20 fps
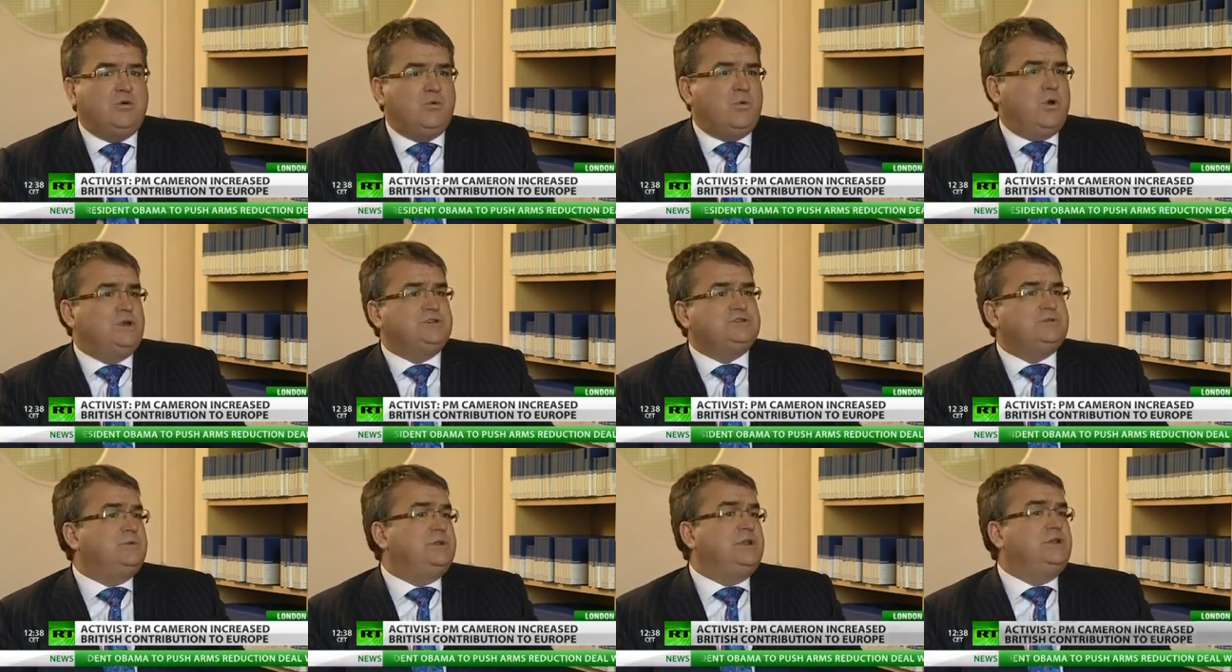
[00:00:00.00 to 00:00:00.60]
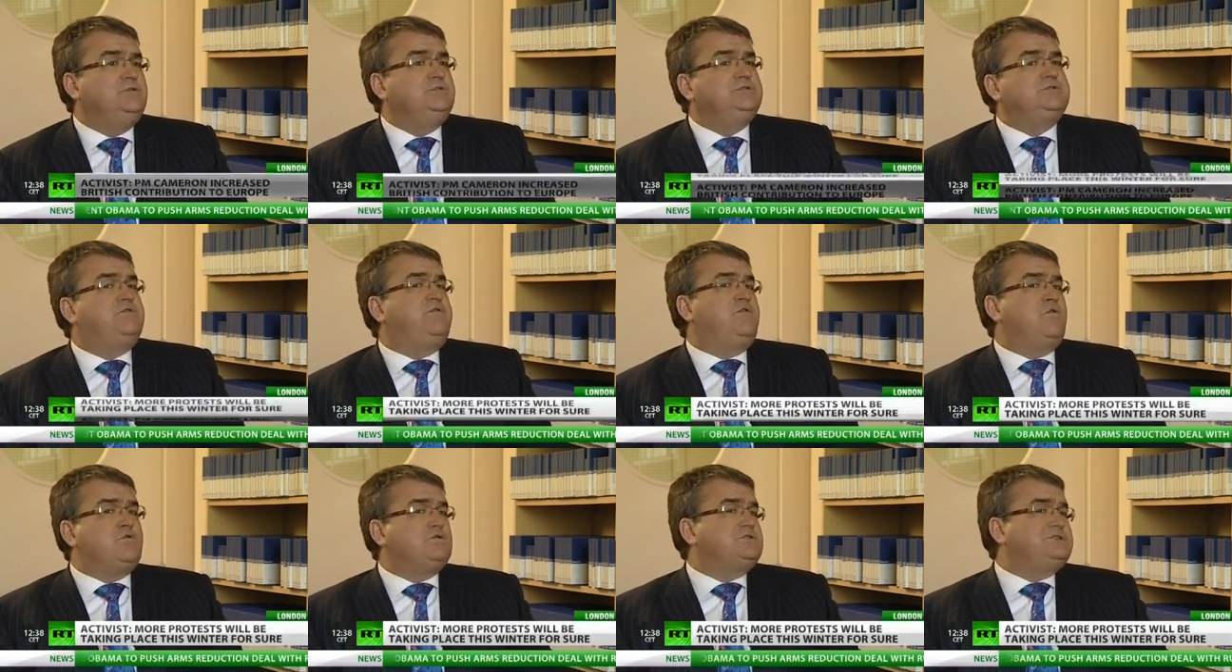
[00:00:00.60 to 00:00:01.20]
why should we lose
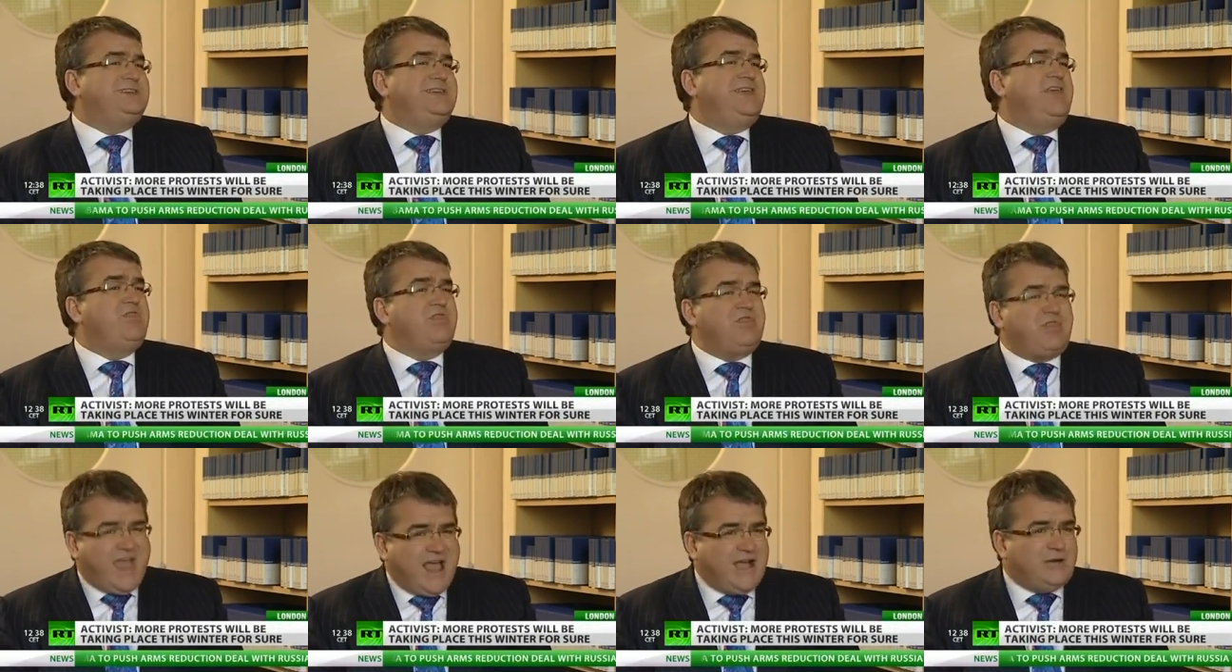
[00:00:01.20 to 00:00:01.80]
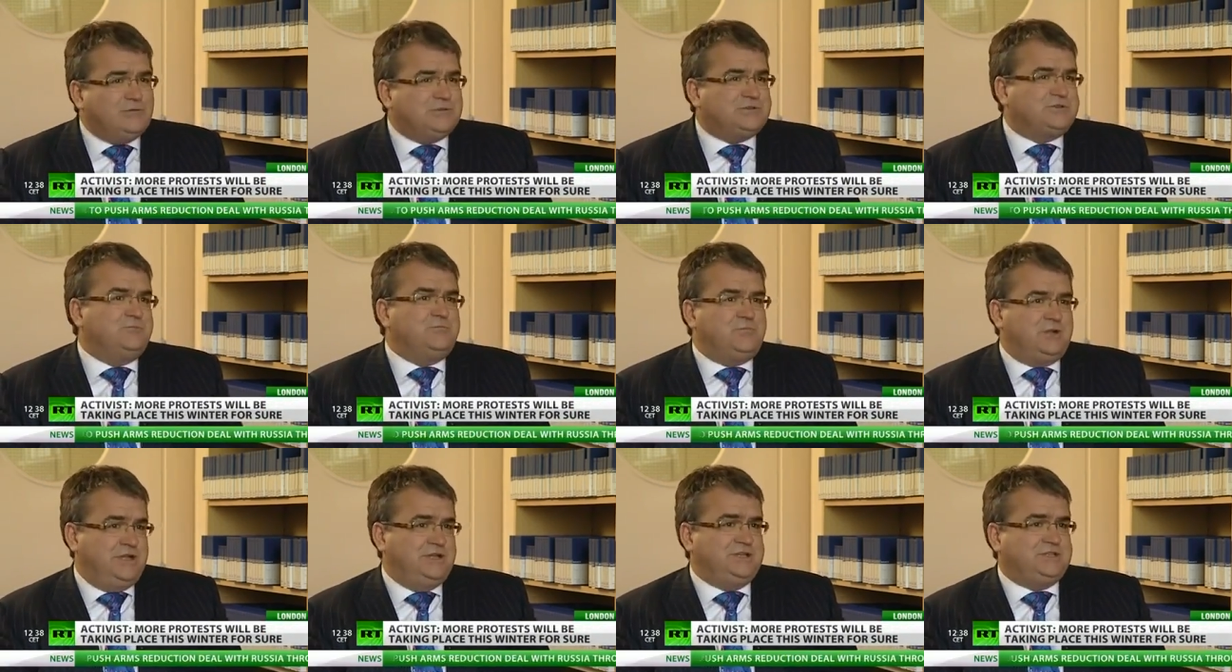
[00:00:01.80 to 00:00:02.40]

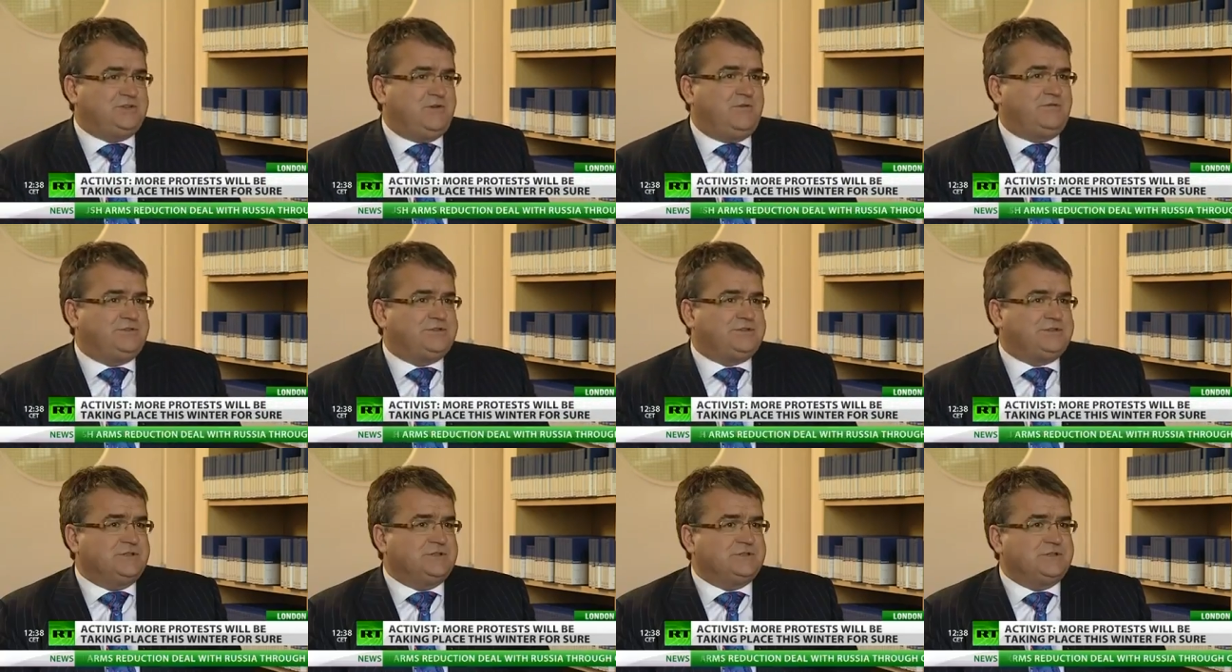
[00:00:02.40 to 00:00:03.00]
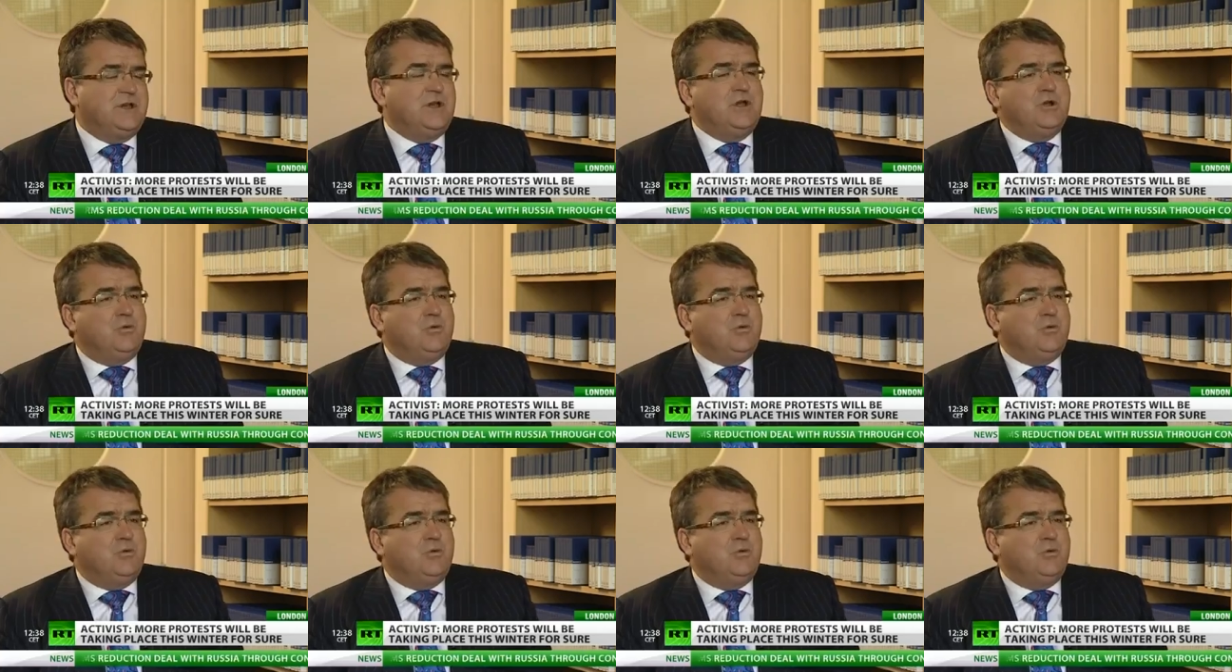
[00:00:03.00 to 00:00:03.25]
40,000 police officers?